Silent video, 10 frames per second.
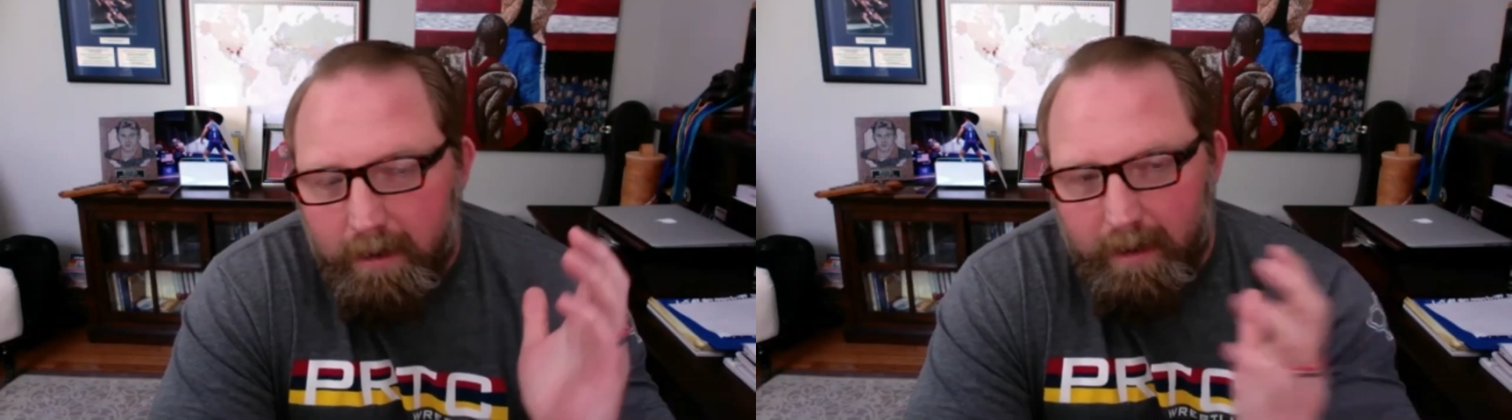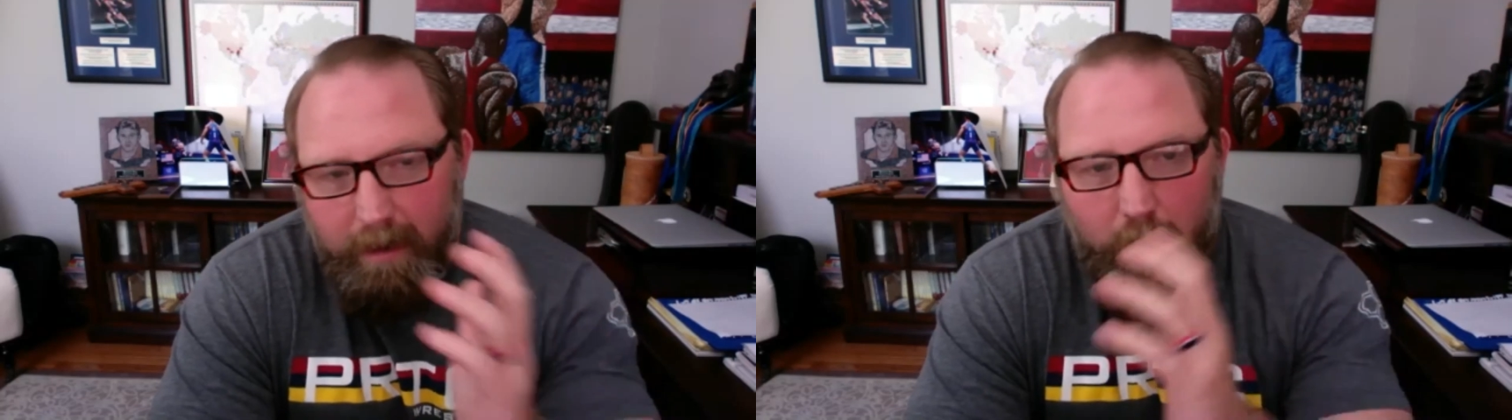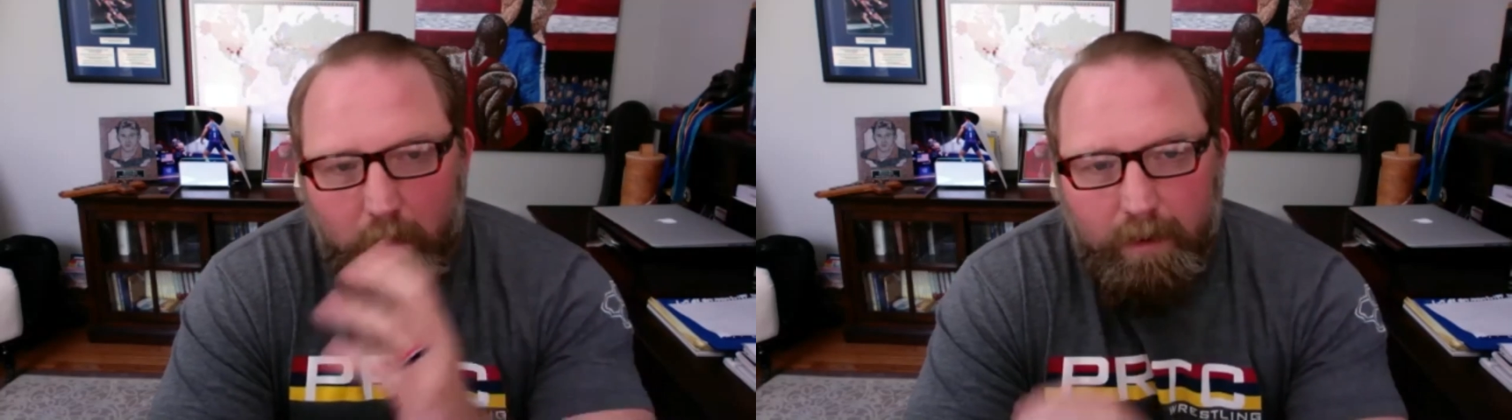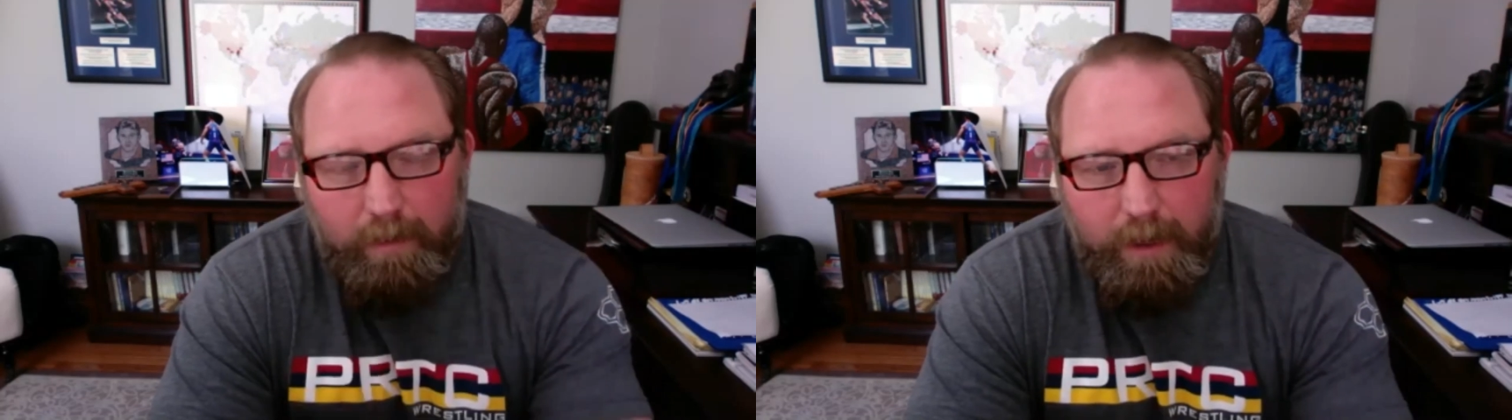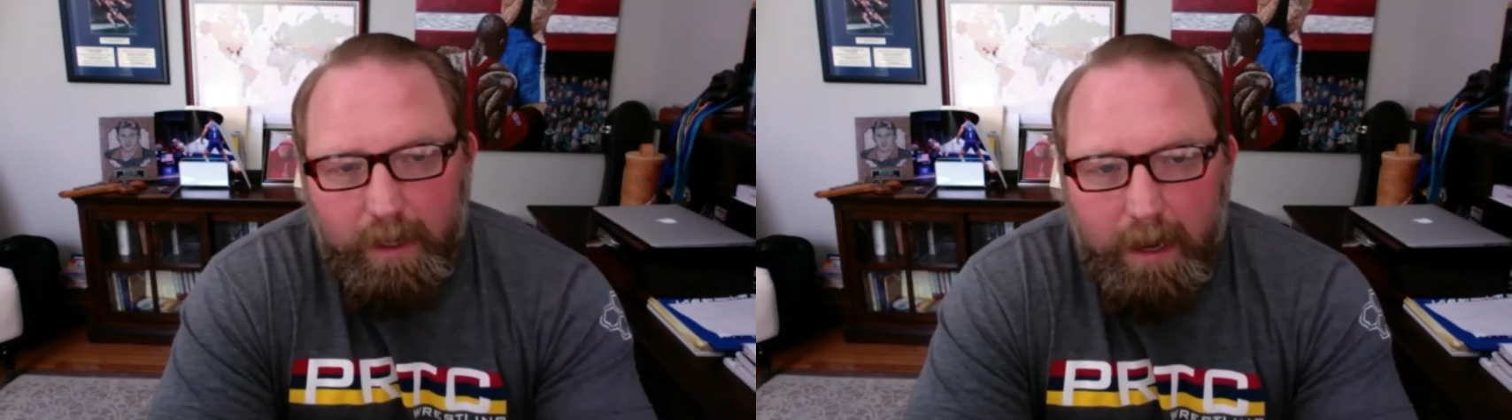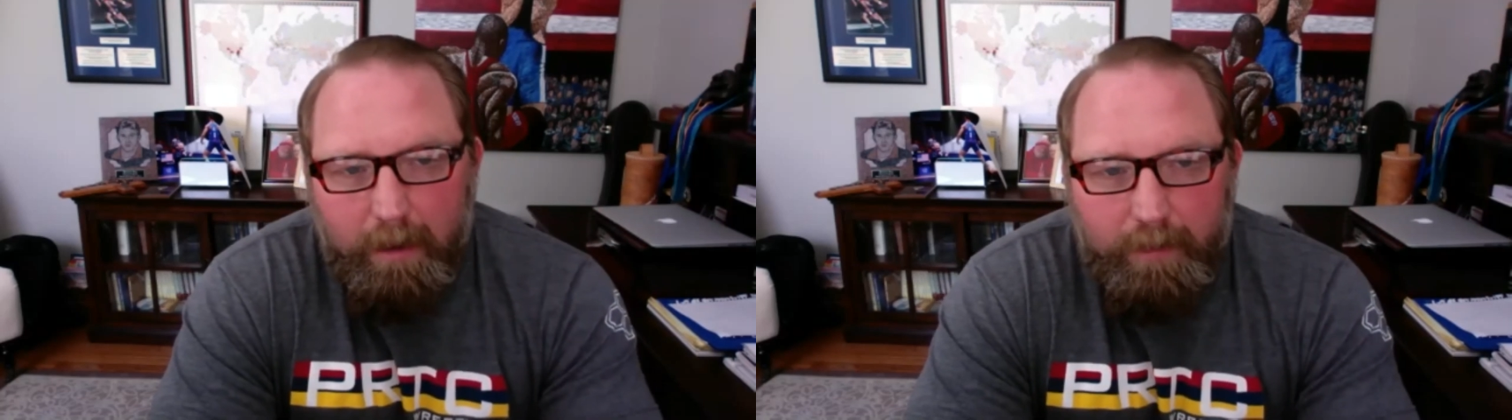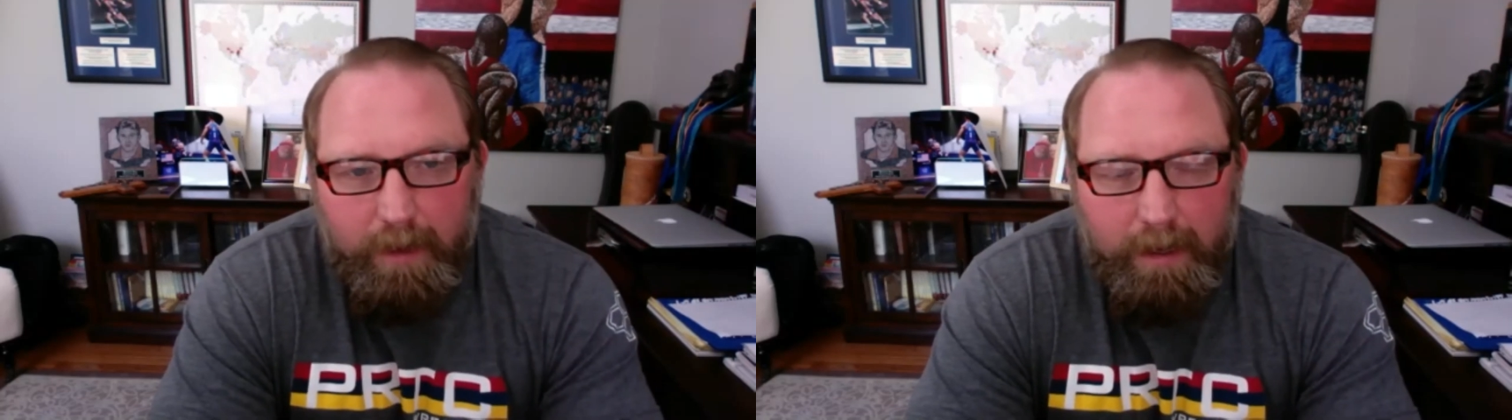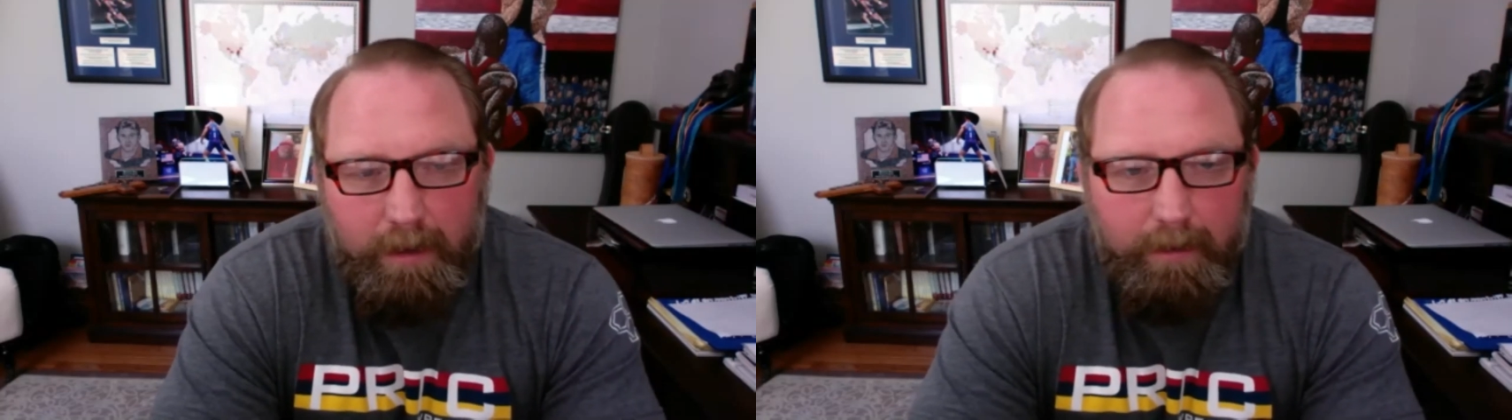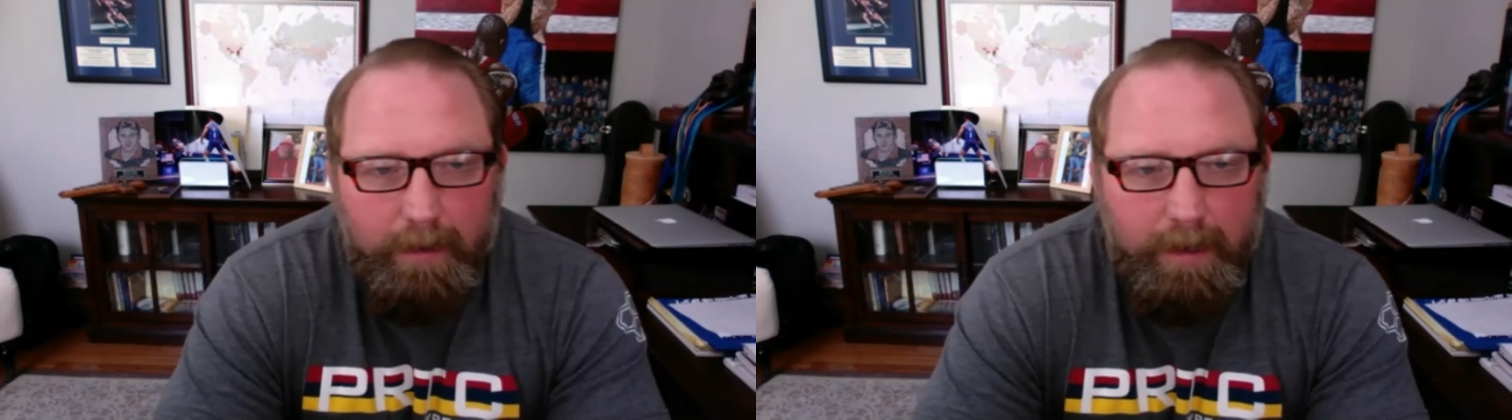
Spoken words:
and then moving to Philadelphia